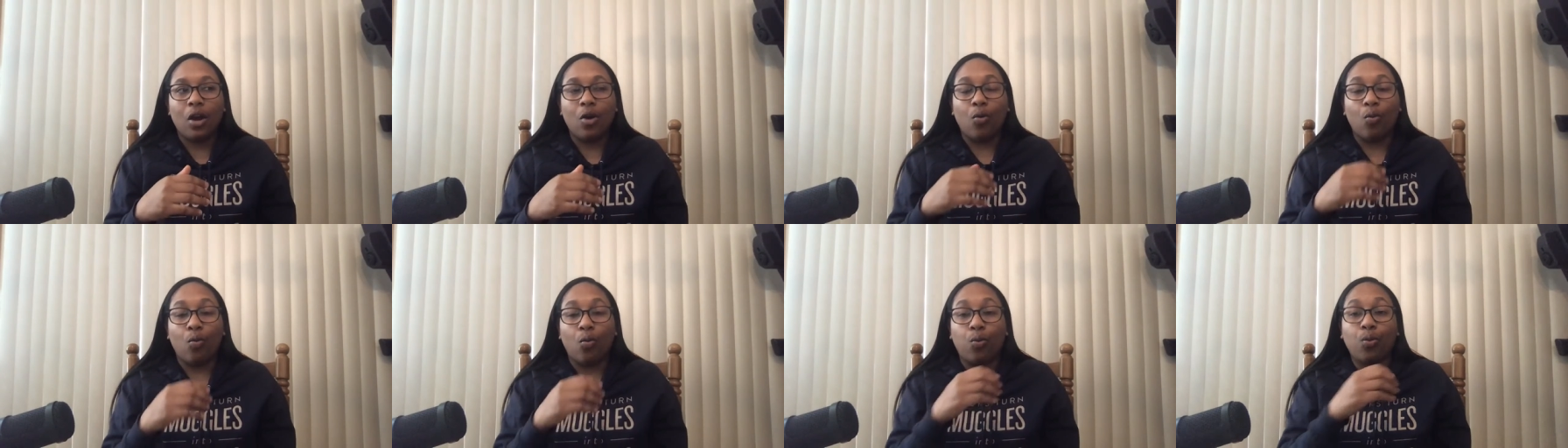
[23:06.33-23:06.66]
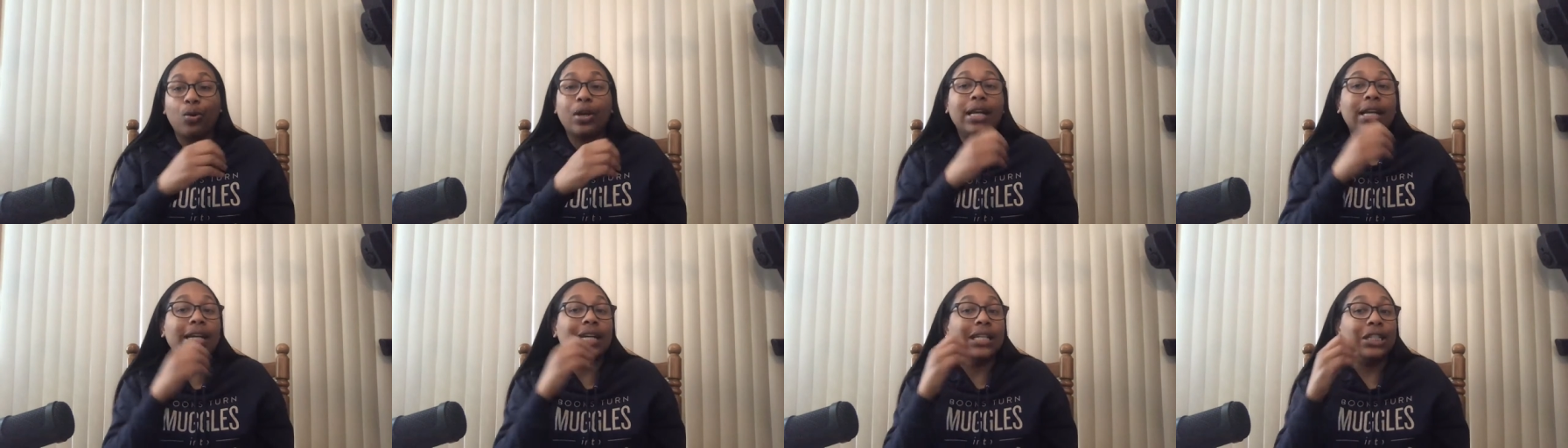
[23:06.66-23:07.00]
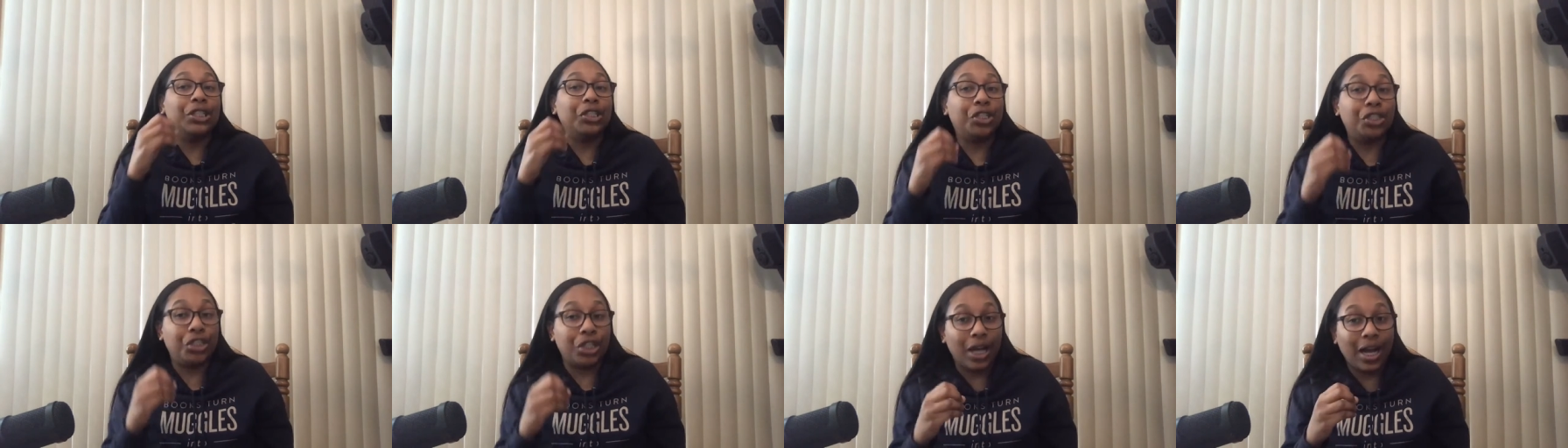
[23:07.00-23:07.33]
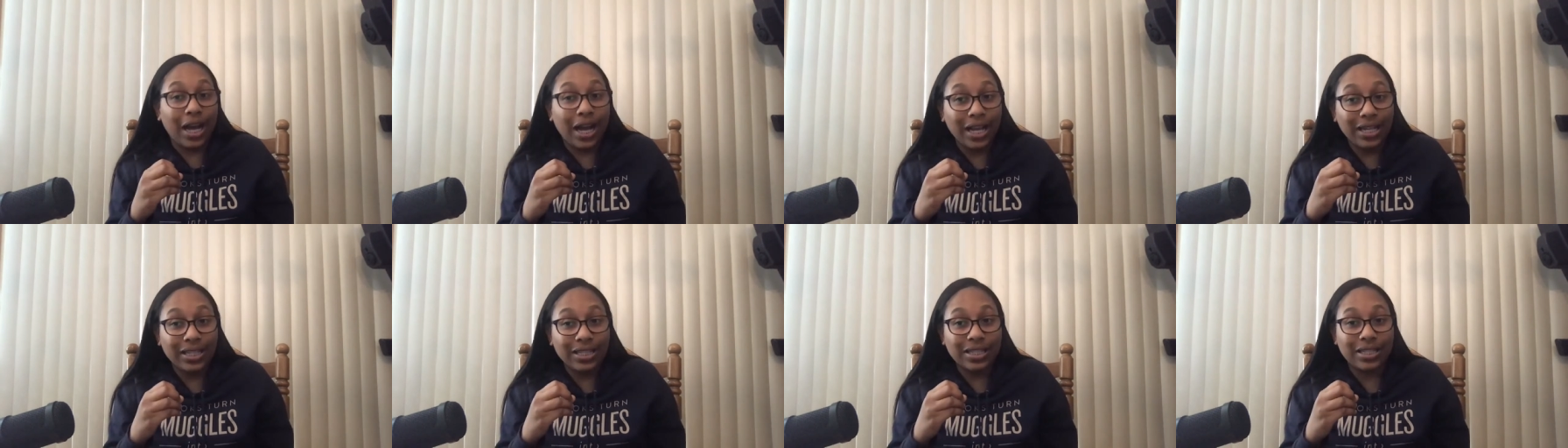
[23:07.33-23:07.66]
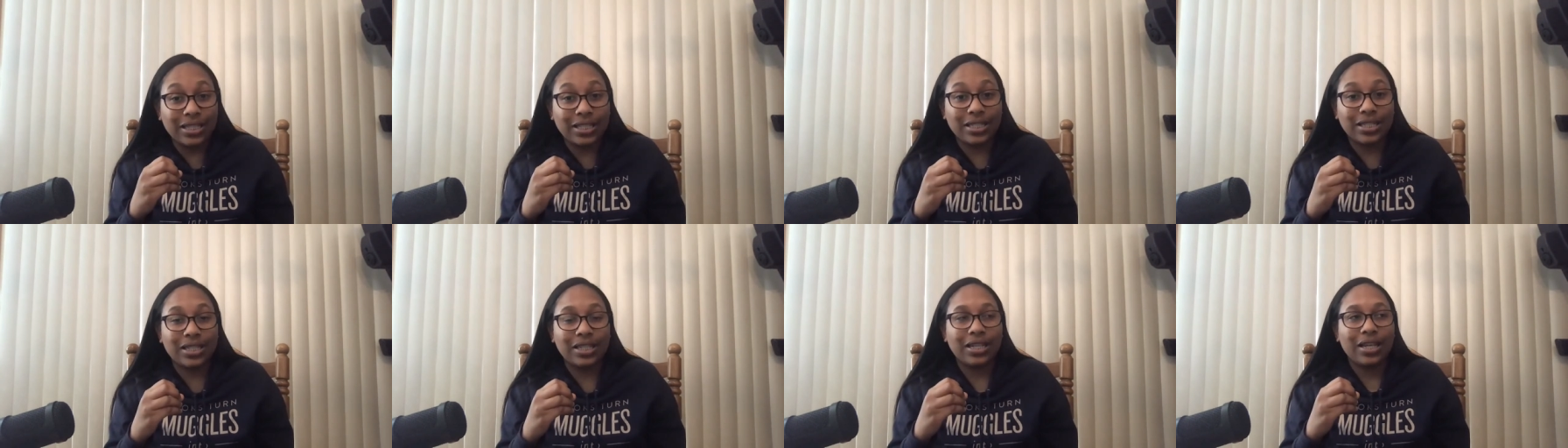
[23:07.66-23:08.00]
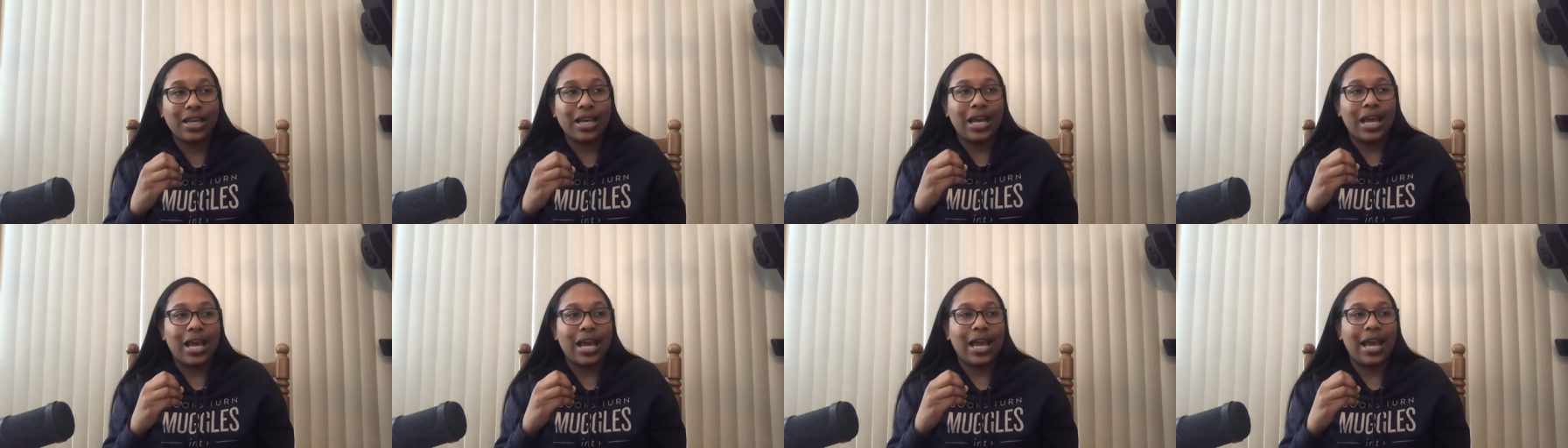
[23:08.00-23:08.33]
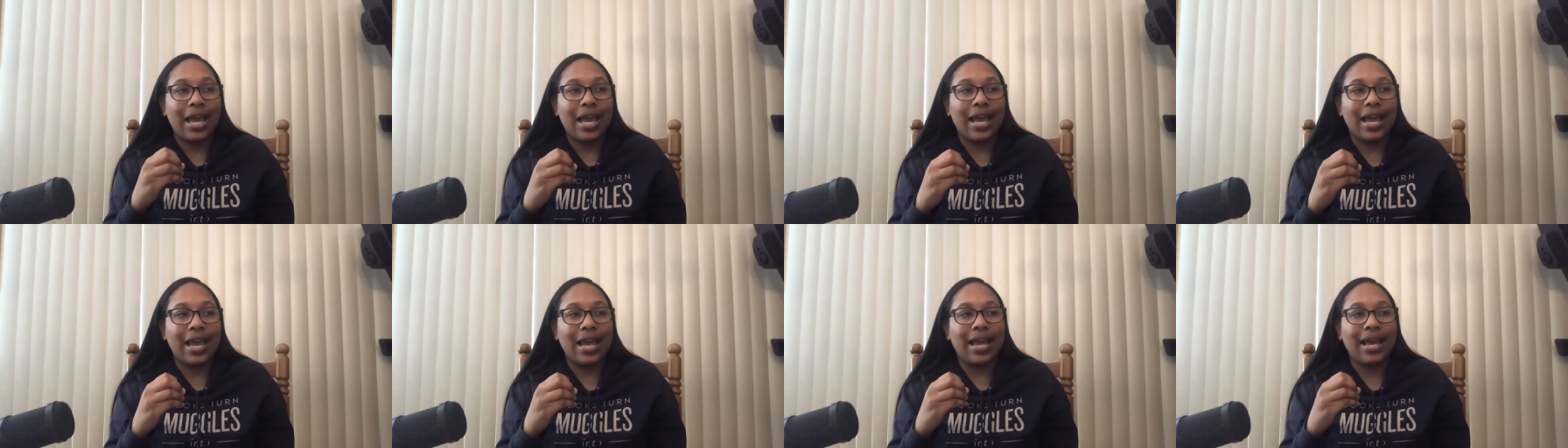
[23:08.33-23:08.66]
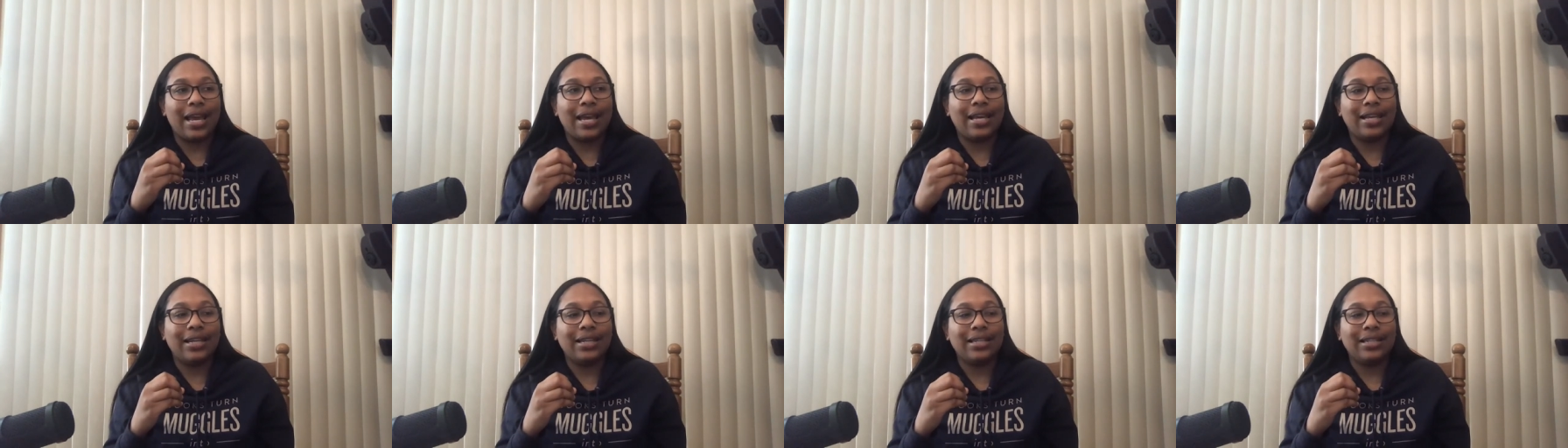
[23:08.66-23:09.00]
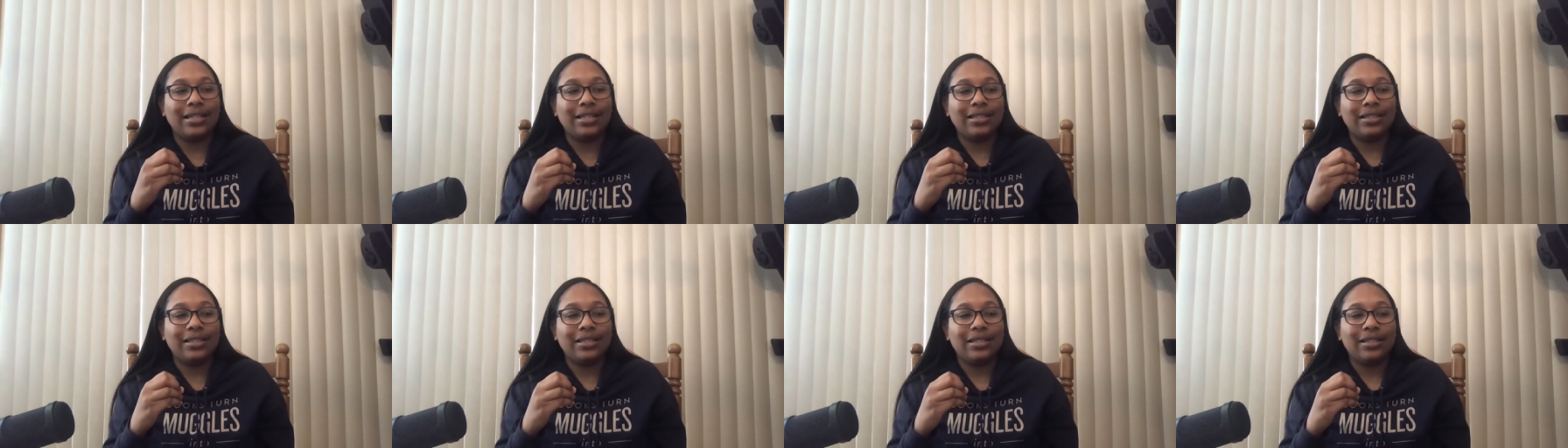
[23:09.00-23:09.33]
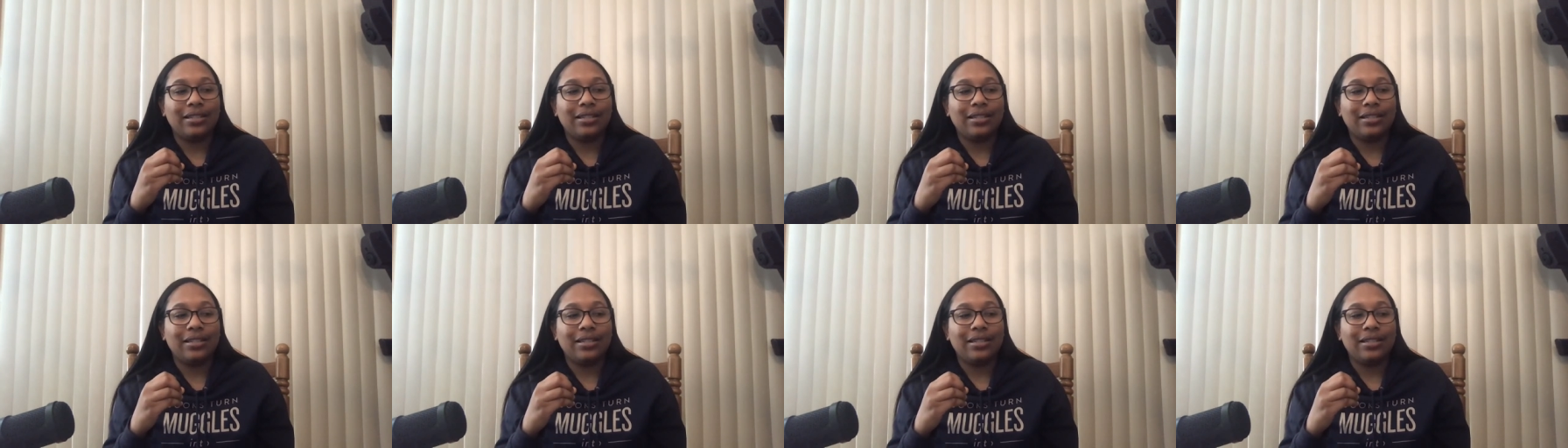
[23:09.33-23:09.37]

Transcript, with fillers: readjust and